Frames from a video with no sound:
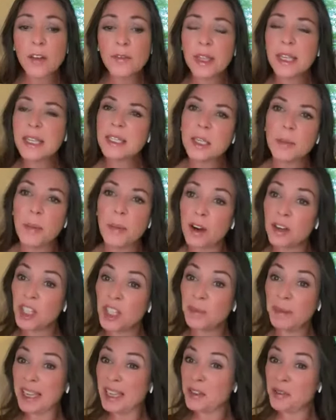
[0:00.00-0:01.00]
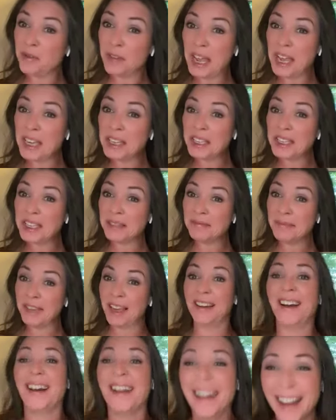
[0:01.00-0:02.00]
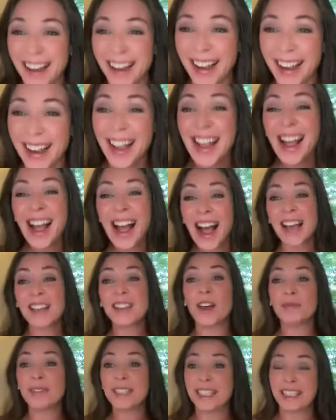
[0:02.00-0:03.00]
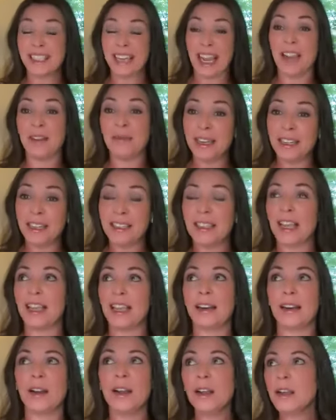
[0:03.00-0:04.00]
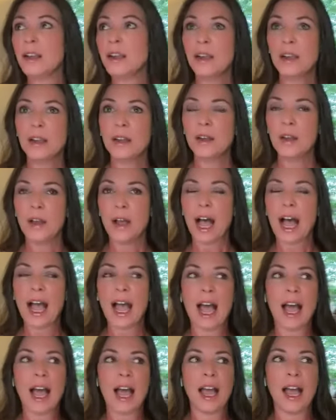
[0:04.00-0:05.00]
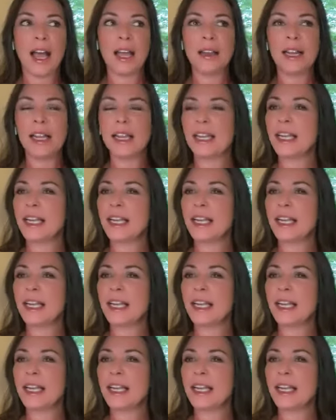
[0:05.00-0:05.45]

things to punch me in the face. I love statements and I